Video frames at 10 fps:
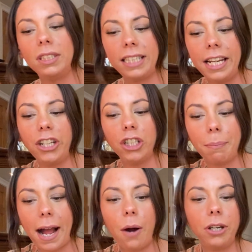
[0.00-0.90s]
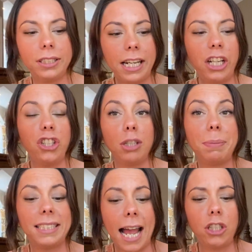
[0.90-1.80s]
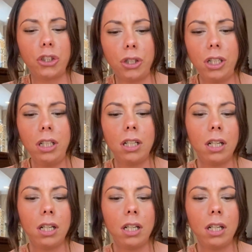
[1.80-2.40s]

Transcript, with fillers: sitting in your power, sitting in your potential.